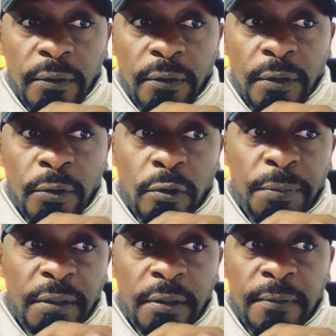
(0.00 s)
you're going to
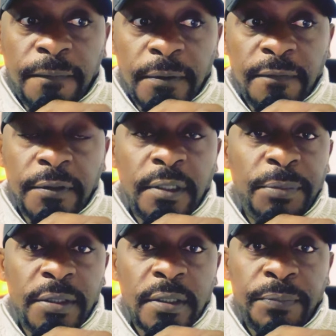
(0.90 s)
be in for a very
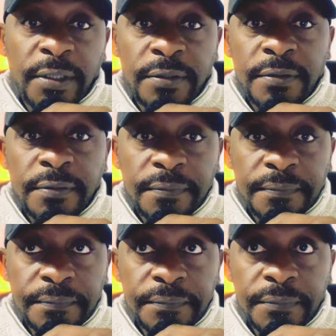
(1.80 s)
big surprise.
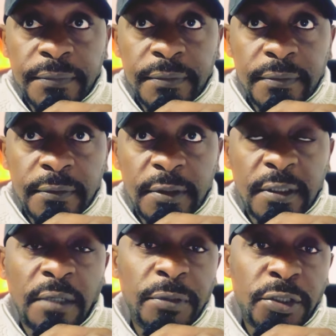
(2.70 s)
It
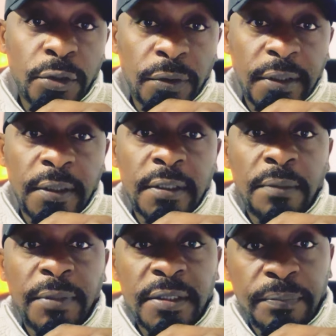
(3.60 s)
can be shocking, it
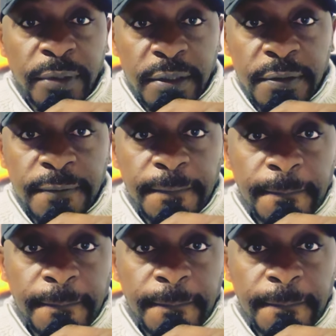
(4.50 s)
can be a surprise.